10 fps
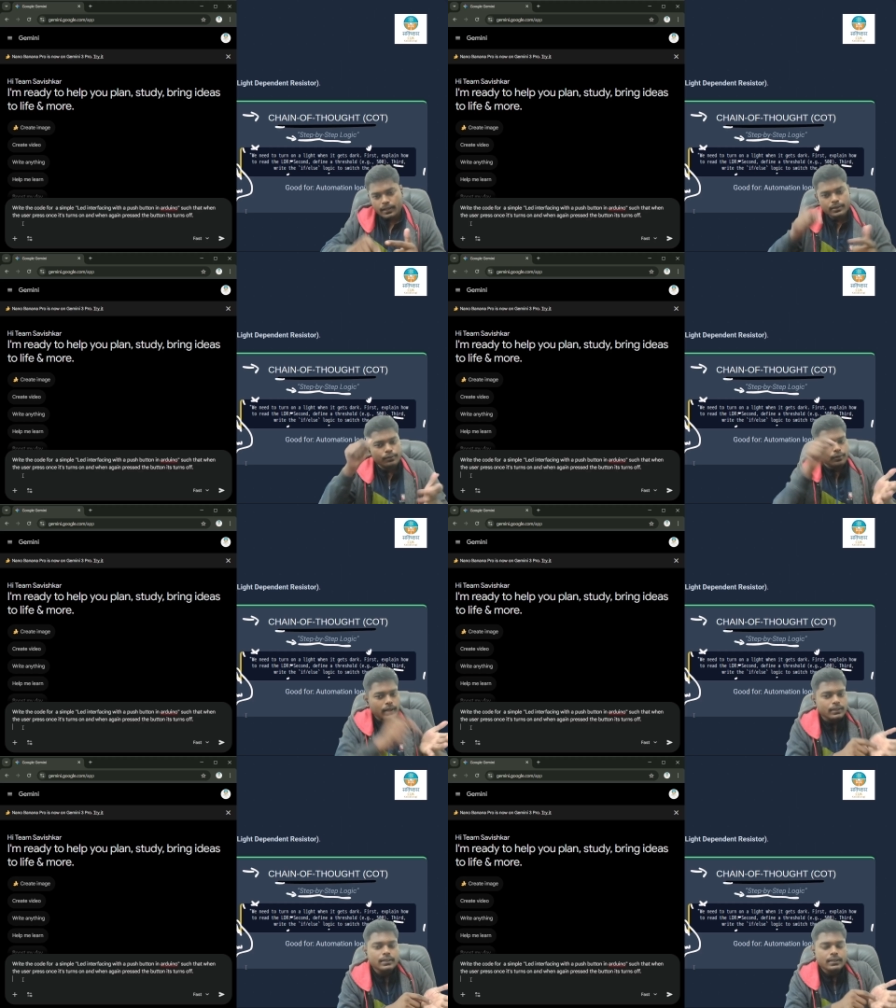press
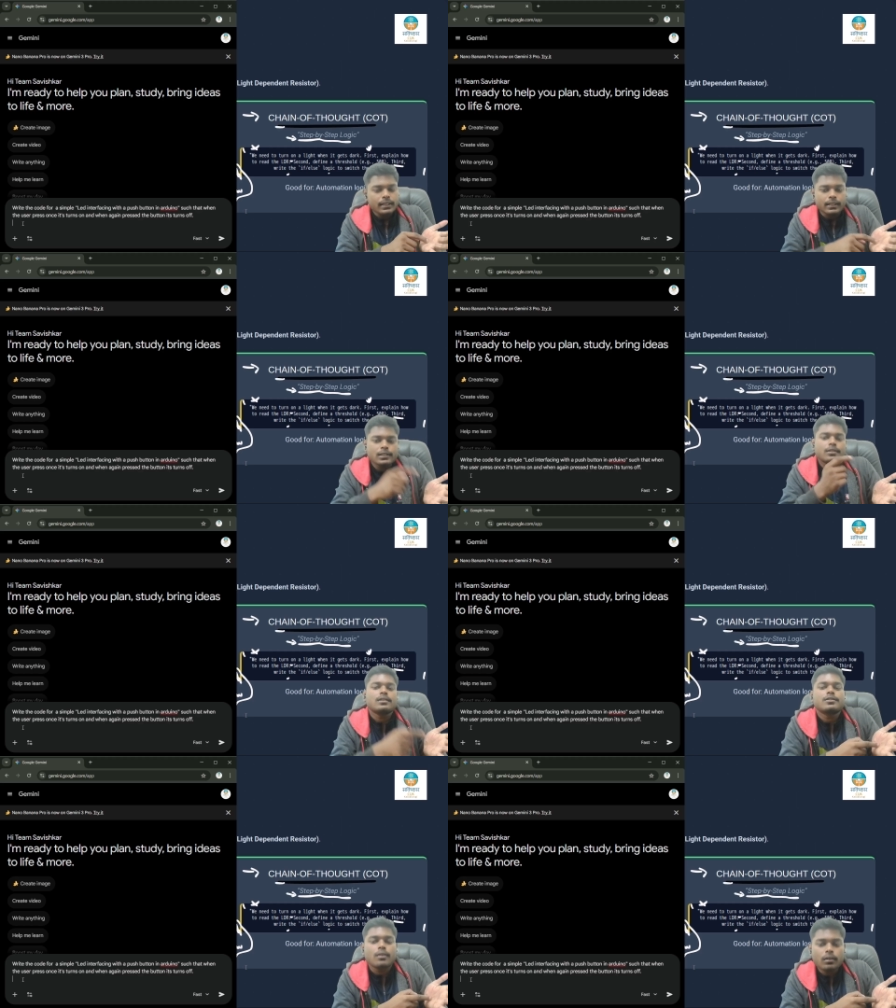once it
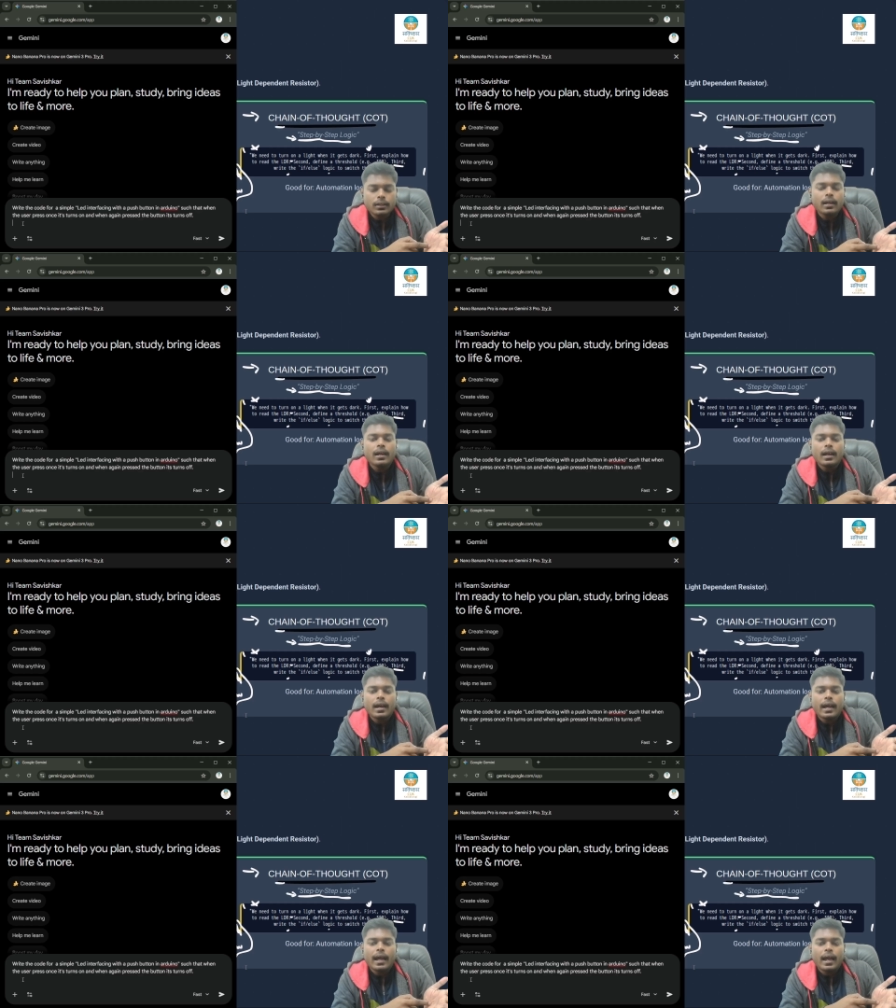turns on,
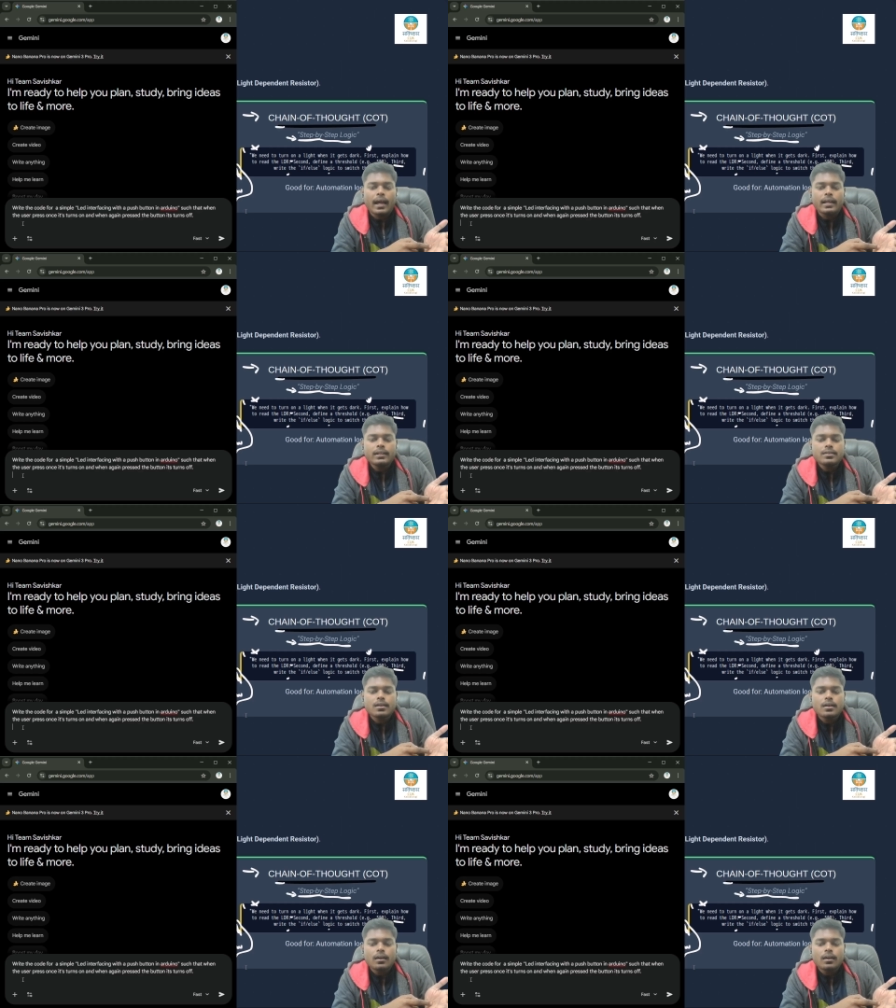and